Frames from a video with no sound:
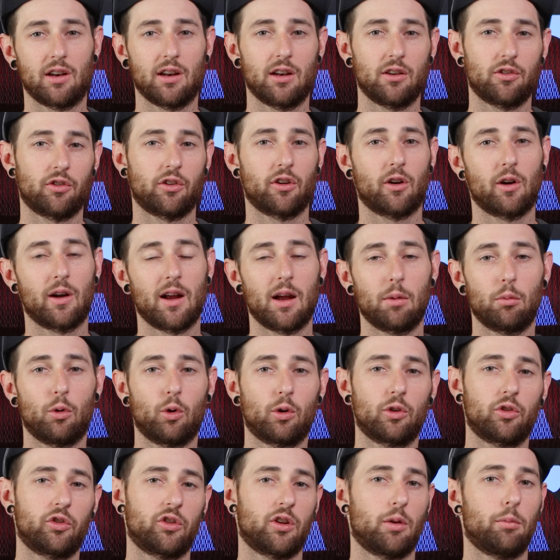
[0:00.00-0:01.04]
Instagram
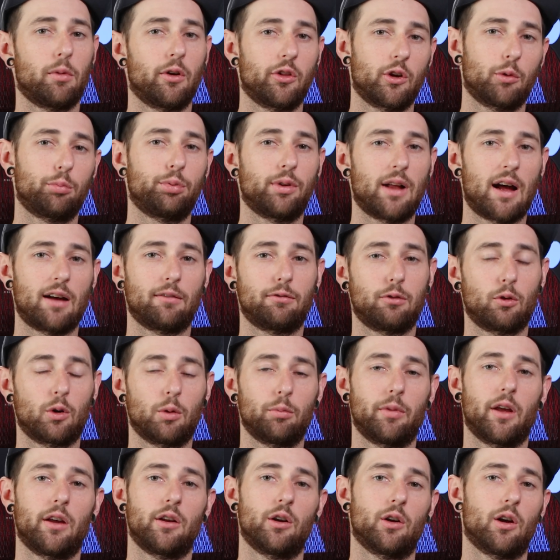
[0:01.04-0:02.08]
or some other
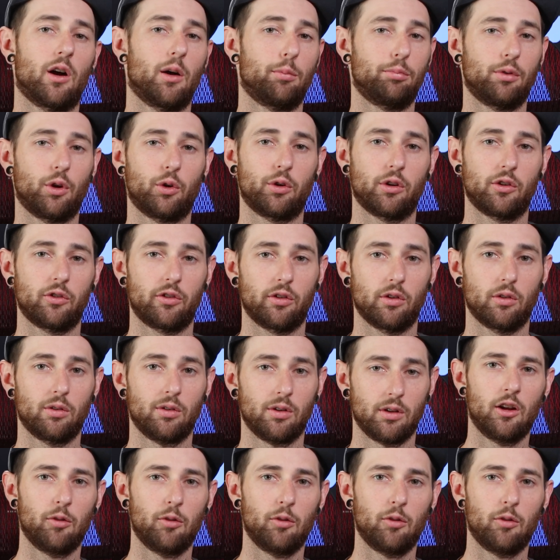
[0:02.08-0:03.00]
platform that you're uploading to.